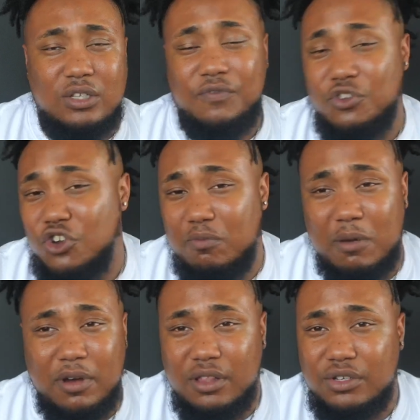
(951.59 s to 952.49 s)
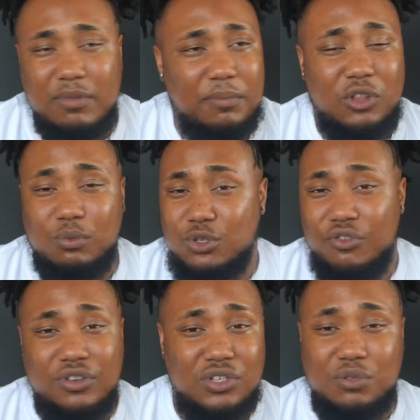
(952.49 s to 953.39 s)
If you know my mother was
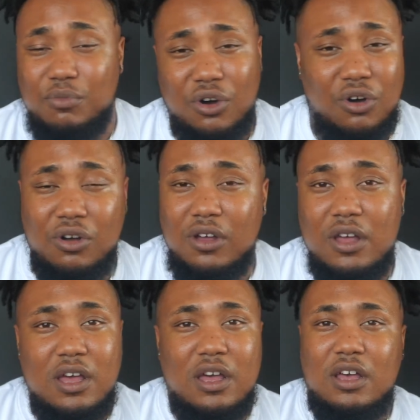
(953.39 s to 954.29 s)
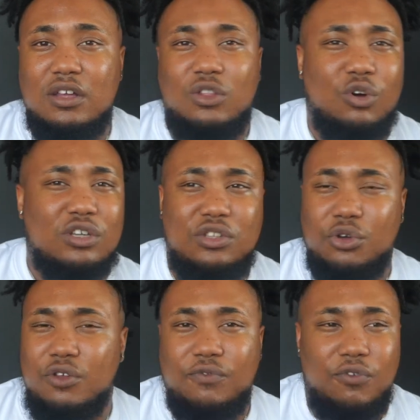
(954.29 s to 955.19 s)
already small, lost
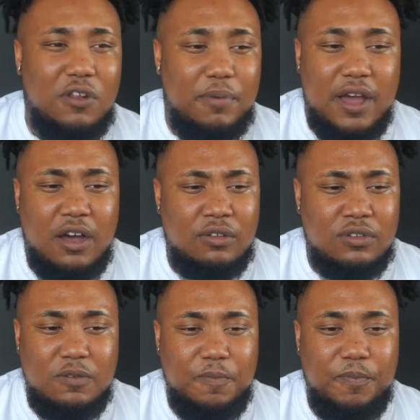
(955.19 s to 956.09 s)
30, 40 pounds.